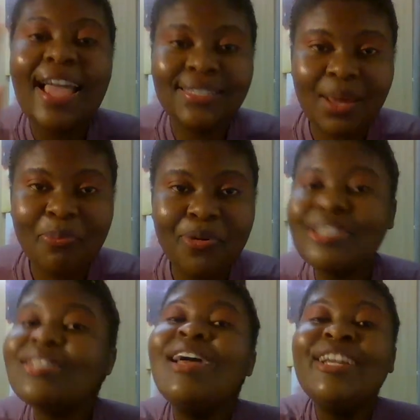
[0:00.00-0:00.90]
i
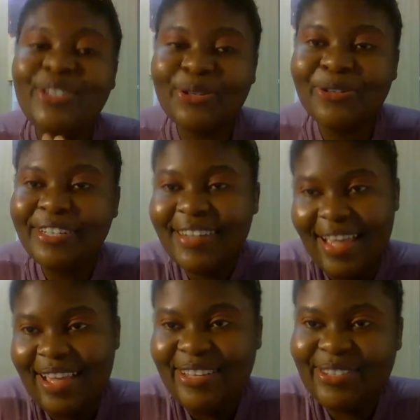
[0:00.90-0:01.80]
support do it
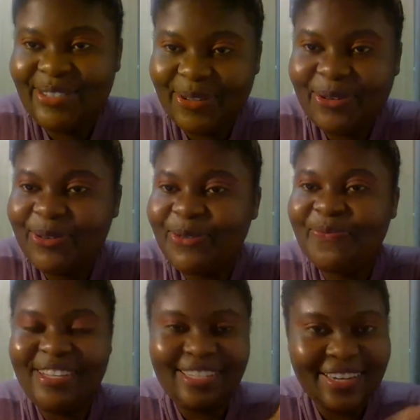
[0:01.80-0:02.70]
so
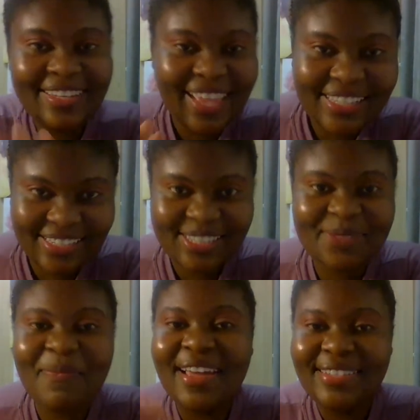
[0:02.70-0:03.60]
basically that's
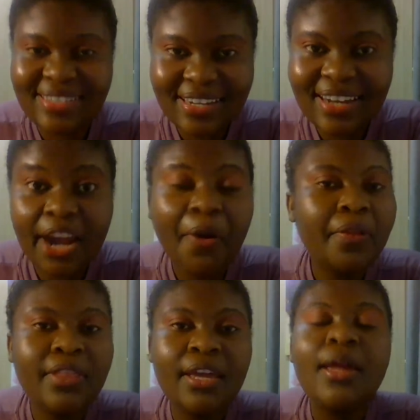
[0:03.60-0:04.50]
just my stand
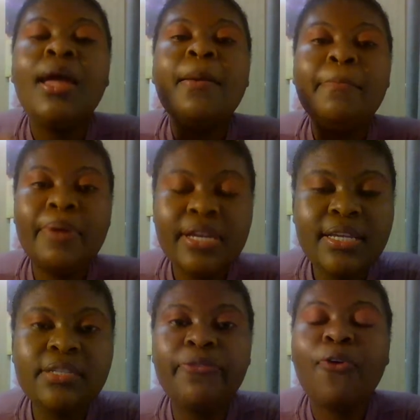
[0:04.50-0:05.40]
around there
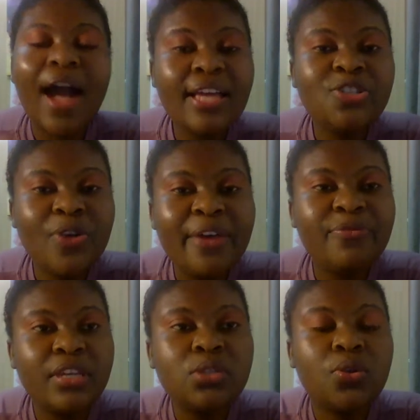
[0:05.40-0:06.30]
please for us to
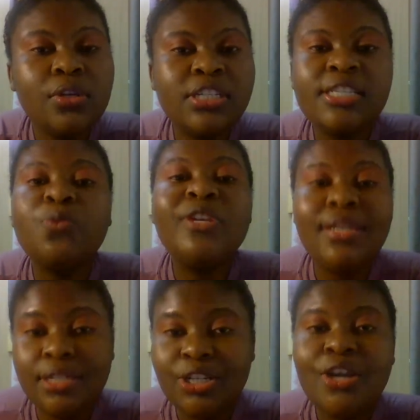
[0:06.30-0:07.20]
have the solutions we
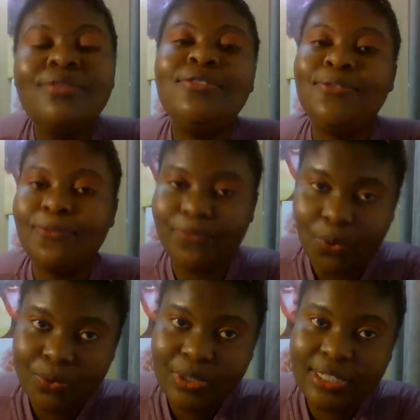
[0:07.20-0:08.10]
need to
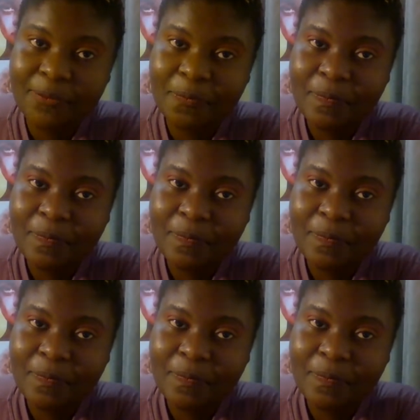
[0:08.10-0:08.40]
vote